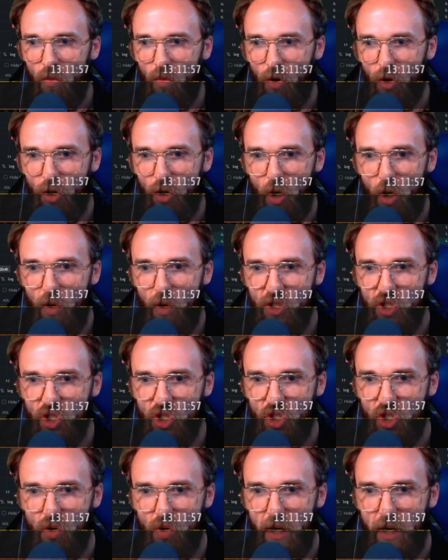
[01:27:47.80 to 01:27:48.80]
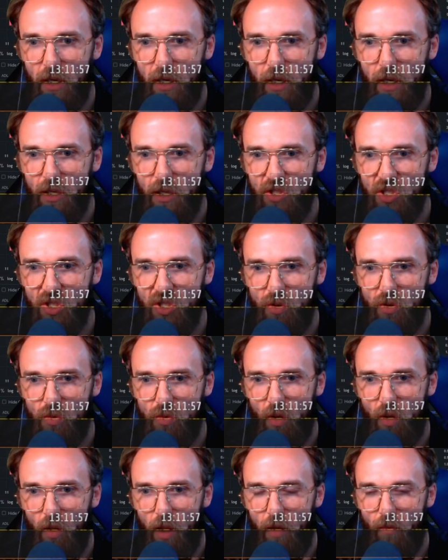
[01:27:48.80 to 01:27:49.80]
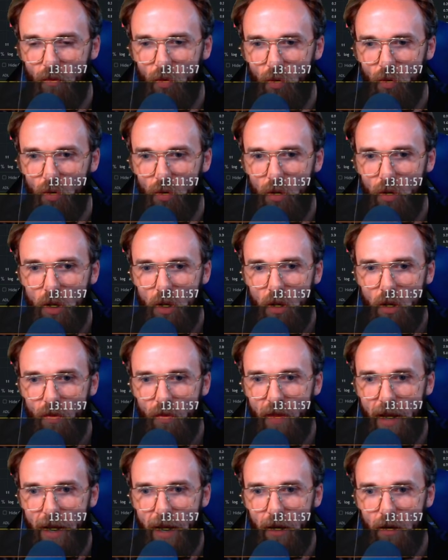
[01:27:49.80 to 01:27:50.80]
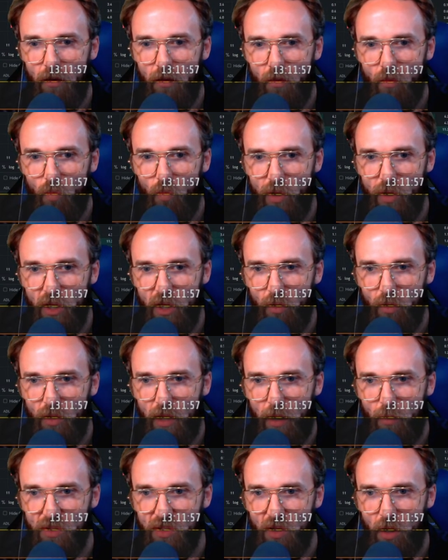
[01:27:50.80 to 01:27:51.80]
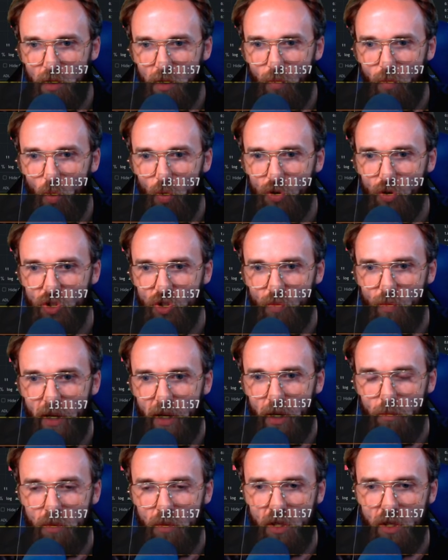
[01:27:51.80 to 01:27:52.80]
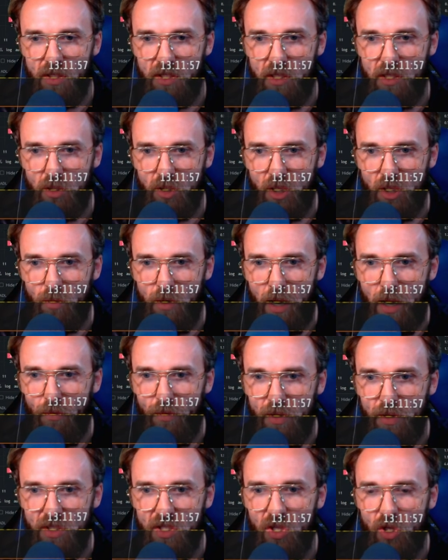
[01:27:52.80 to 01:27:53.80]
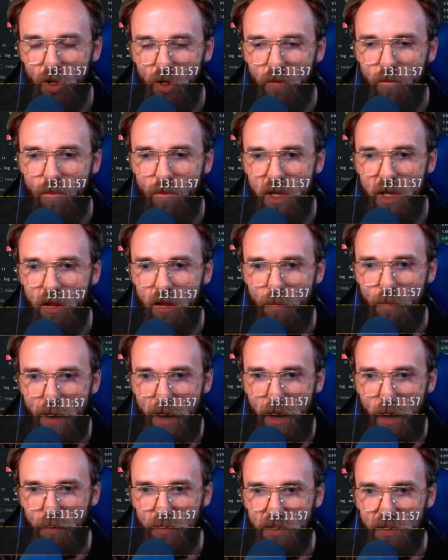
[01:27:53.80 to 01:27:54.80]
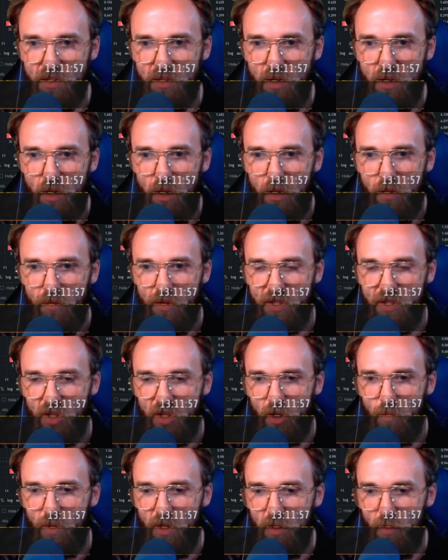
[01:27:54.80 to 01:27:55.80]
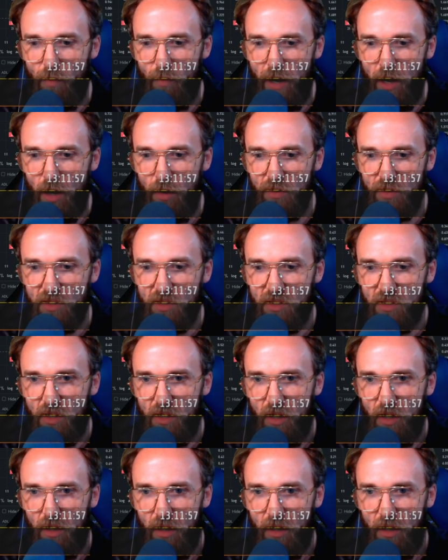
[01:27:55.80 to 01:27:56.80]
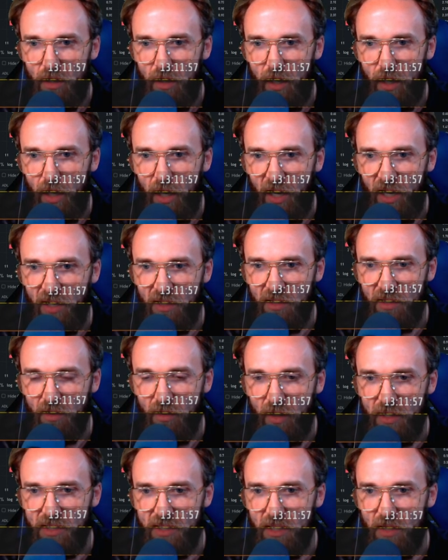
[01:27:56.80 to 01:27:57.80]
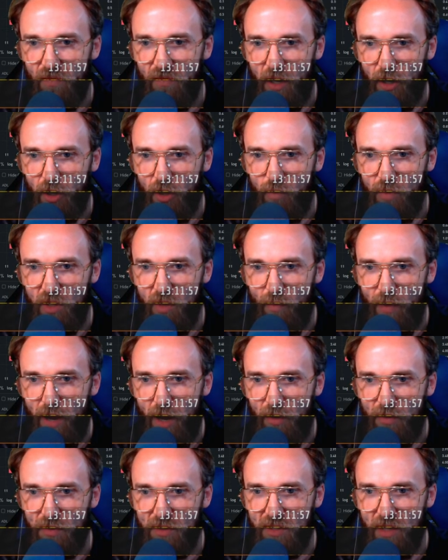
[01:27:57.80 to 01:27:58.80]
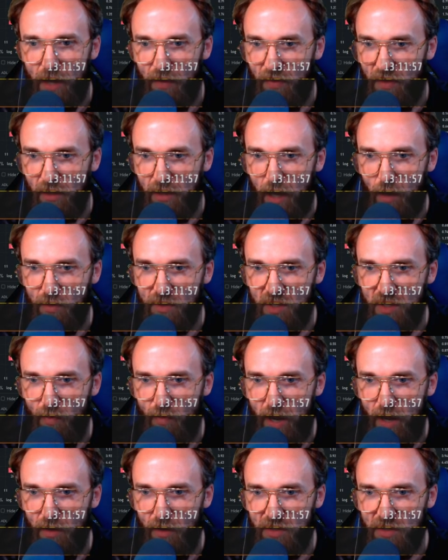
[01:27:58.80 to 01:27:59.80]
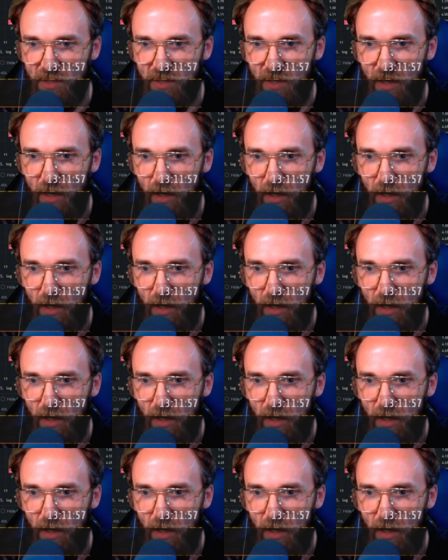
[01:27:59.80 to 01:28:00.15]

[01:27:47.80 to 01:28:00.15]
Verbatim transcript: we're going straight into the level that we that was on the Bollinger Band, because so now this could be the bounce. This could be the bounce, and let's see if that could be the bounce. I think that was the bounce.